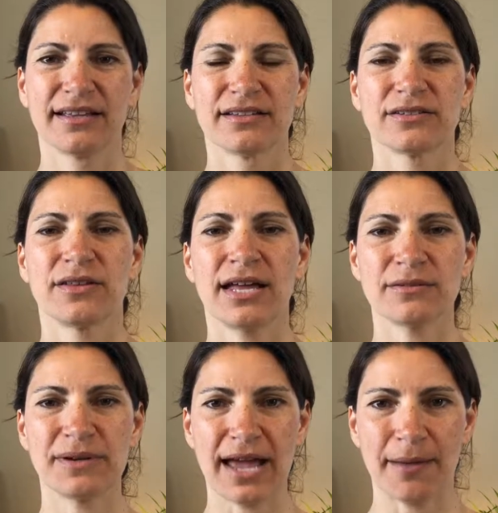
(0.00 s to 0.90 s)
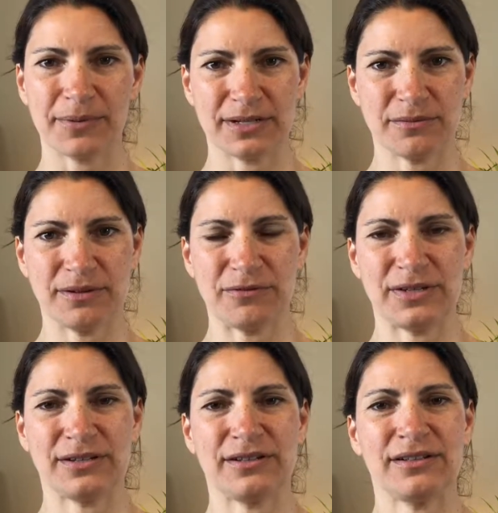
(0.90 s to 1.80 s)
So that's what happens. We
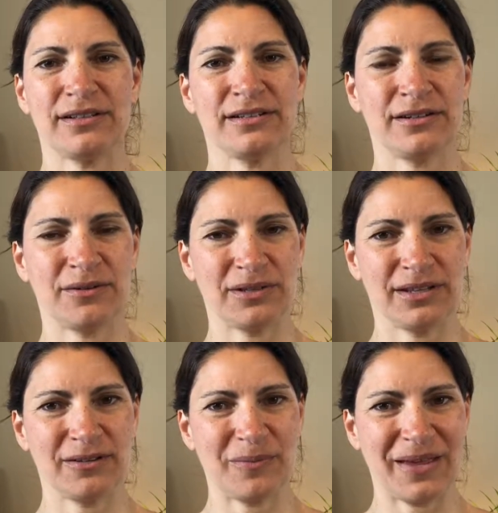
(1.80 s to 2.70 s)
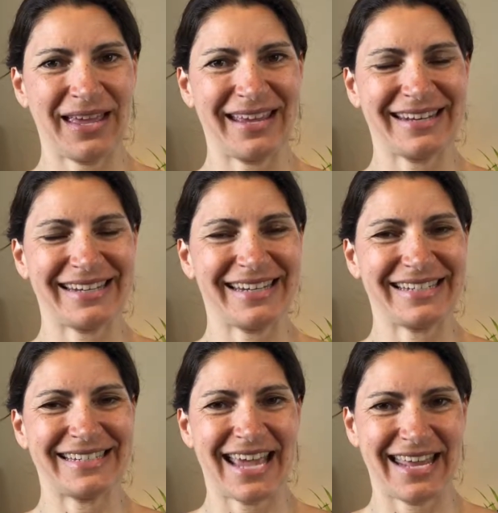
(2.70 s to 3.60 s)
feel, a little bit
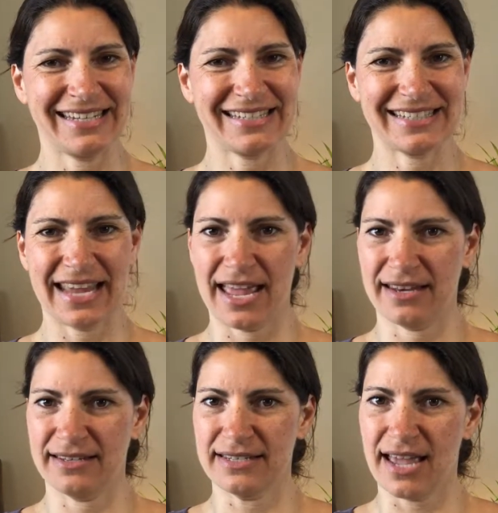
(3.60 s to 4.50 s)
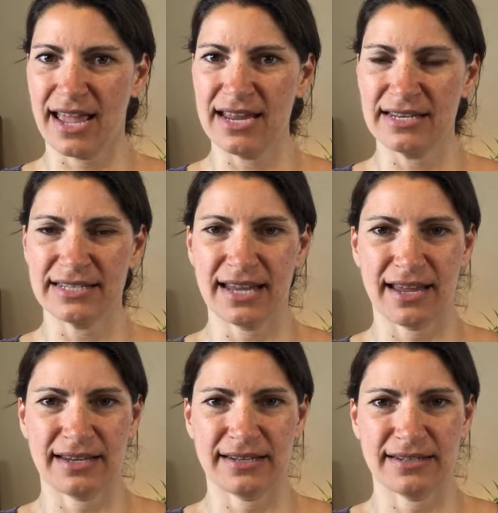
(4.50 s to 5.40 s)
intense and tight
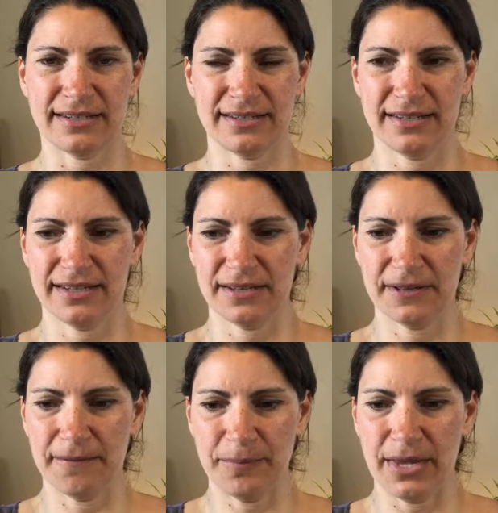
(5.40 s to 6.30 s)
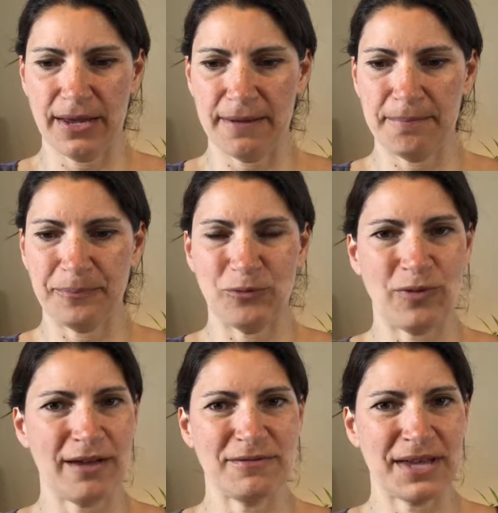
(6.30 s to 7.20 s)
and
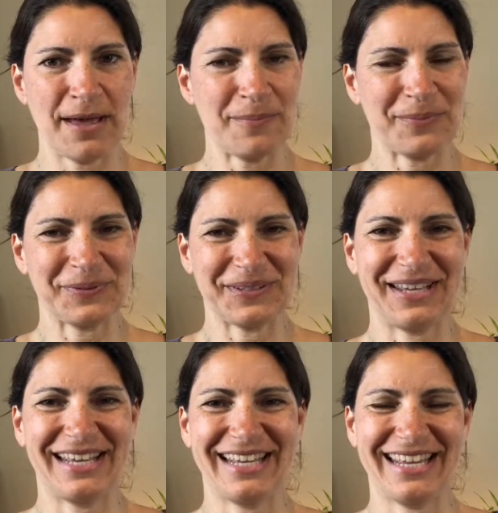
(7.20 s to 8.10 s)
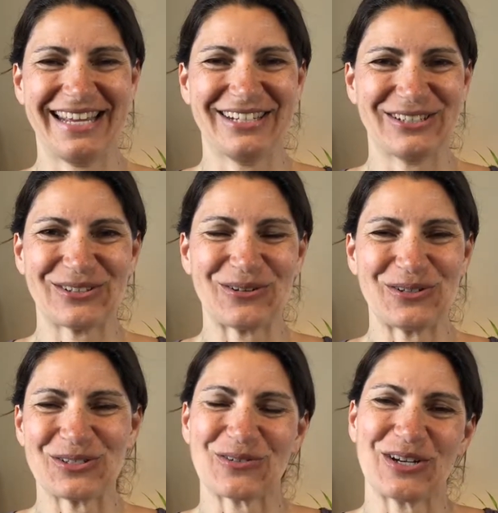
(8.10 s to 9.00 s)
revved up, shoulder
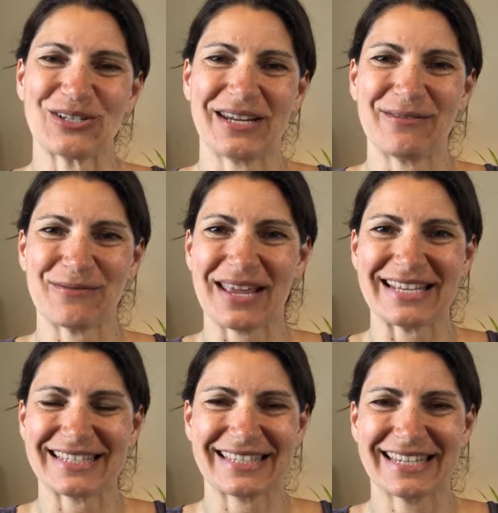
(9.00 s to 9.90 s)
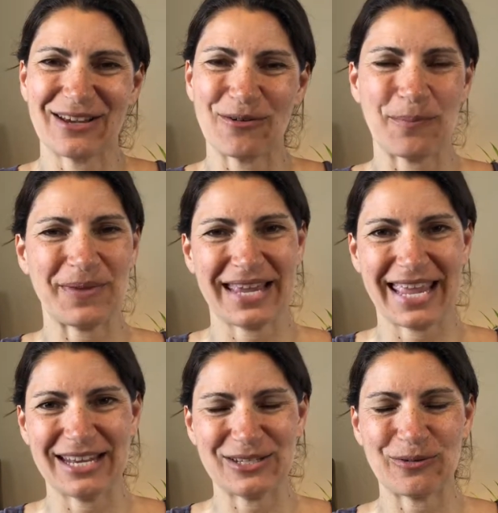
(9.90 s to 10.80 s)
scrunching, face gripping,
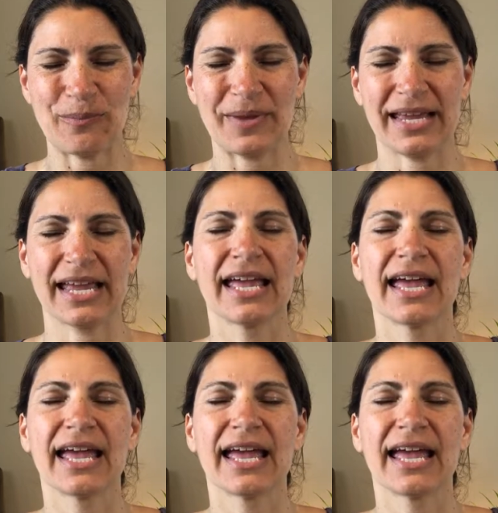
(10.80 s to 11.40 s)
hands gripping.